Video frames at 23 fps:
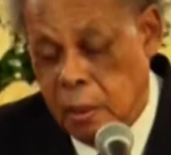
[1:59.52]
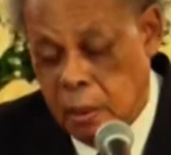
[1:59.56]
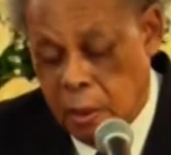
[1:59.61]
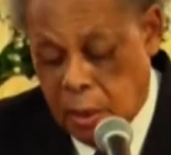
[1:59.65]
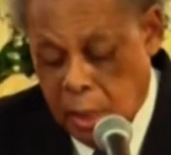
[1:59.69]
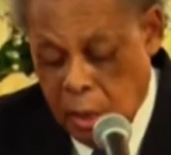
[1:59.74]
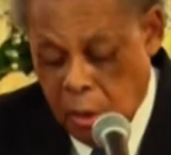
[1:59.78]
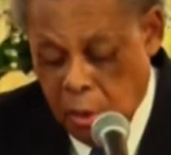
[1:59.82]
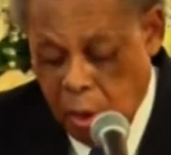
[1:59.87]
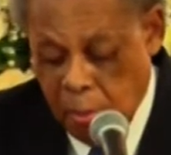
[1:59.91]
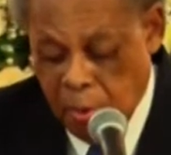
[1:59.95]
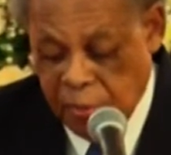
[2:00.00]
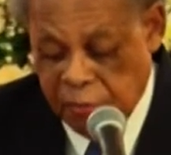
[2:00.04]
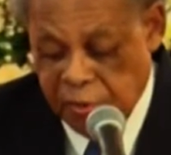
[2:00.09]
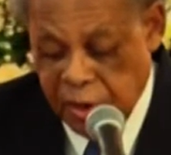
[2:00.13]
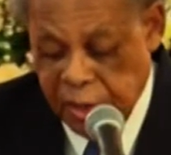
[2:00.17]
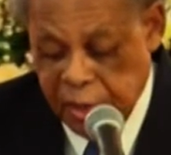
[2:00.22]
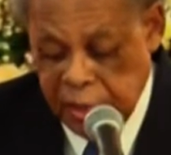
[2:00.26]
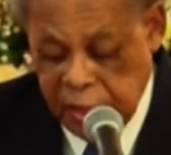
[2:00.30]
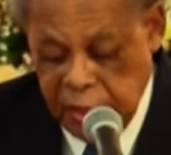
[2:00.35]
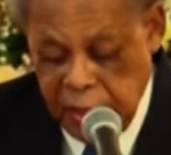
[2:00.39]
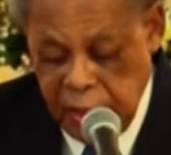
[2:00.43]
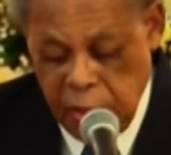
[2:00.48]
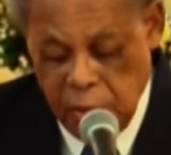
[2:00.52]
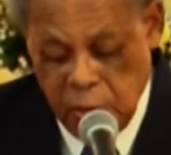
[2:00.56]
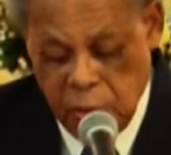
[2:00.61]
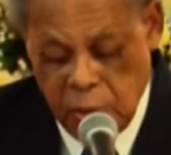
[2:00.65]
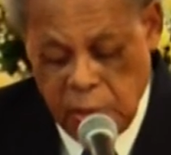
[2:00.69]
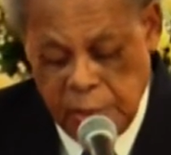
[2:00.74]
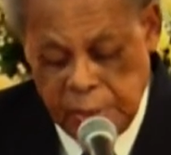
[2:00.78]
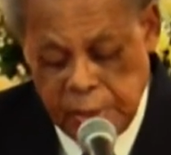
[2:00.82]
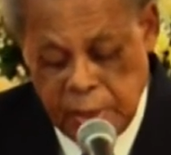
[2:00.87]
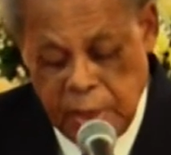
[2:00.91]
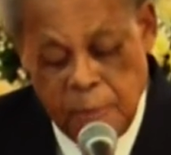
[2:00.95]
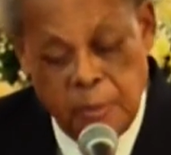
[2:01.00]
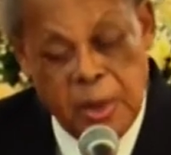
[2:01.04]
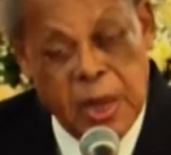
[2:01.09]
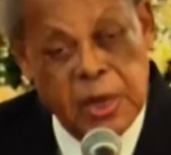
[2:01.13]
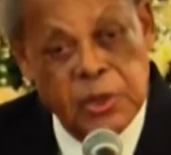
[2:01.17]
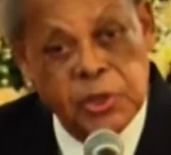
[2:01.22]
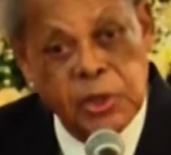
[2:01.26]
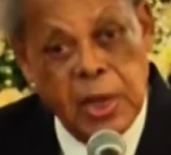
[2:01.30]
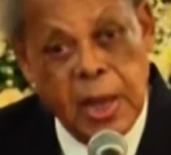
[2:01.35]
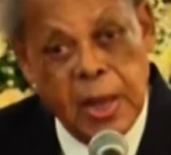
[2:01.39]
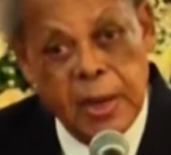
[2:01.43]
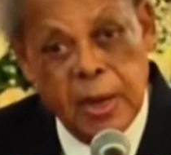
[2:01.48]
na wa mafanikio katika
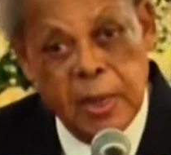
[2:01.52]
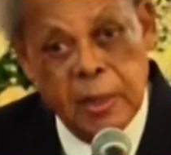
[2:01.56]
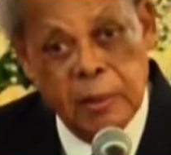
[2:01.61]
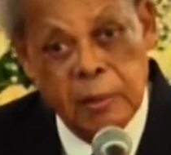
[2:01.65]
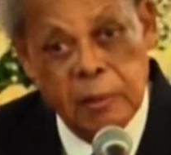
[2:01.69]
biashara.